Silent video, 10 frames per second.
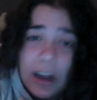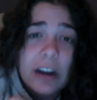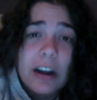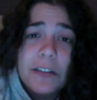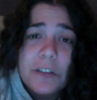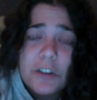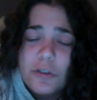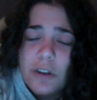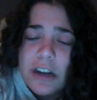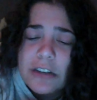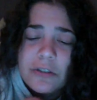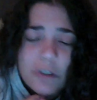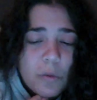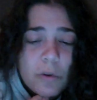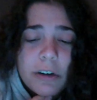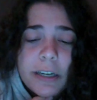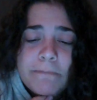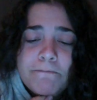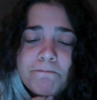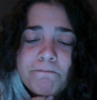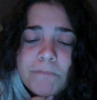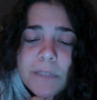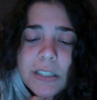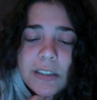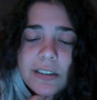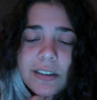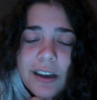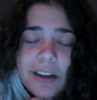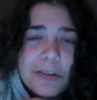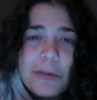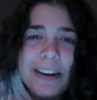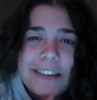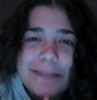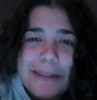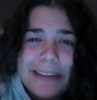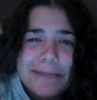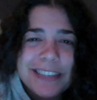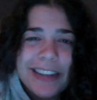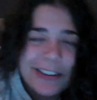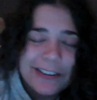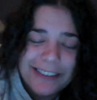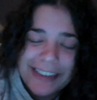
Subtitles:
I got this, you guys, don't worry. I don't know why I just made him Southern.